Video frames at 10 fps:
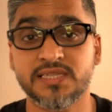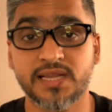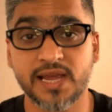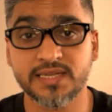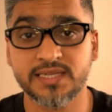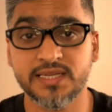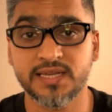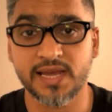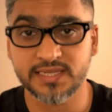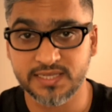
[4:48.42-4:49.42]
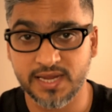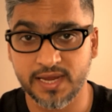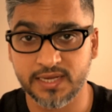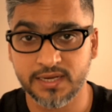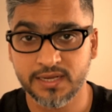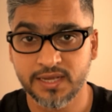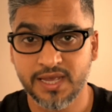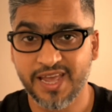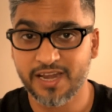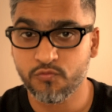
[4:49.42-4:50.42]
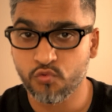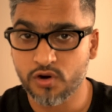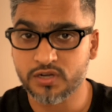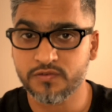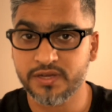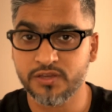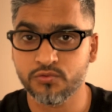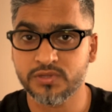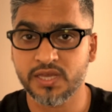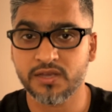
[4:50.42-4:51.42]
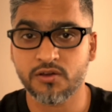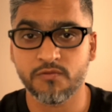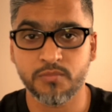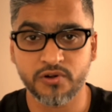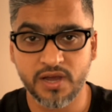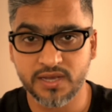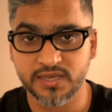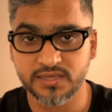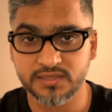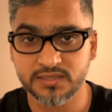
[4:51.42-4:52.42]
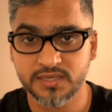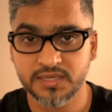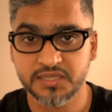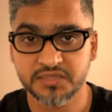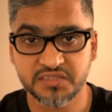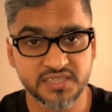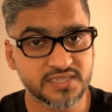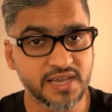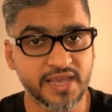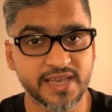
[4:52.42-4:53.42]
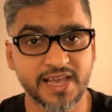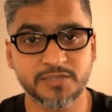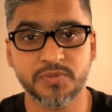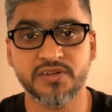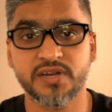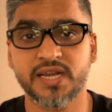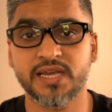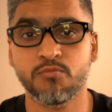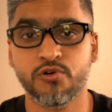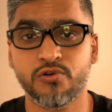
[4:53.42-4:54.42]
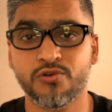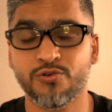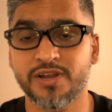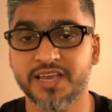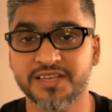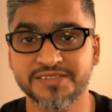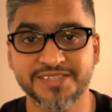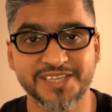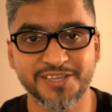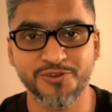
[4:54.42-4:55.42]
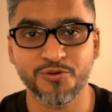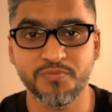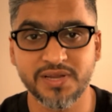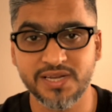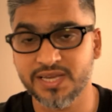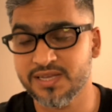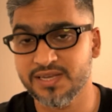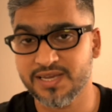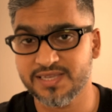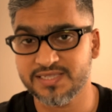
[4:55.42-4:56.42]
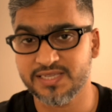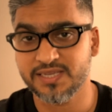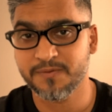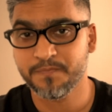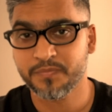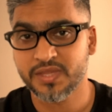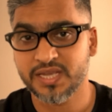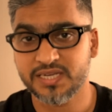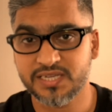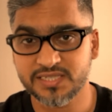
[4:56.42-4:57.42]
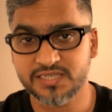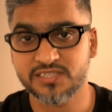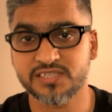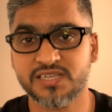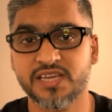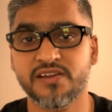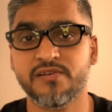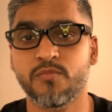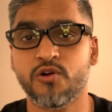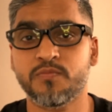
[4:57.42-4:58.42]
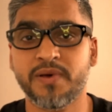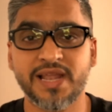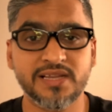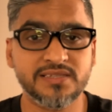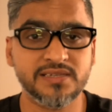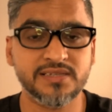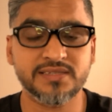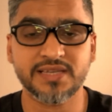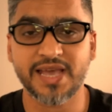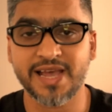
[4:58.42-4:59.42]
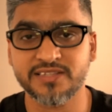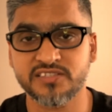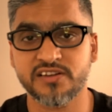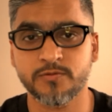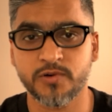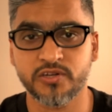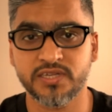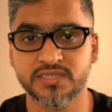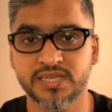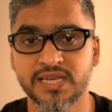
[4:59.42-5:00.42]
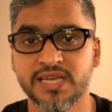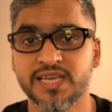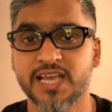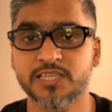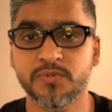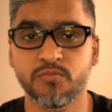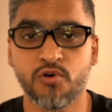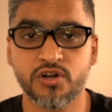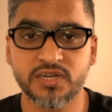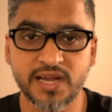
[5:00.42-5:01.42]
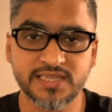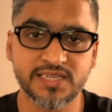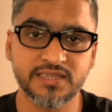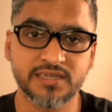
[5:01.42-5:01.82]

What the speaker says: 1999, and whatever you think of monarchies, this guy has been running Morocco like a CEO building a legacy. He doesn't just care about palaces and ceremonies, he has been modernizing the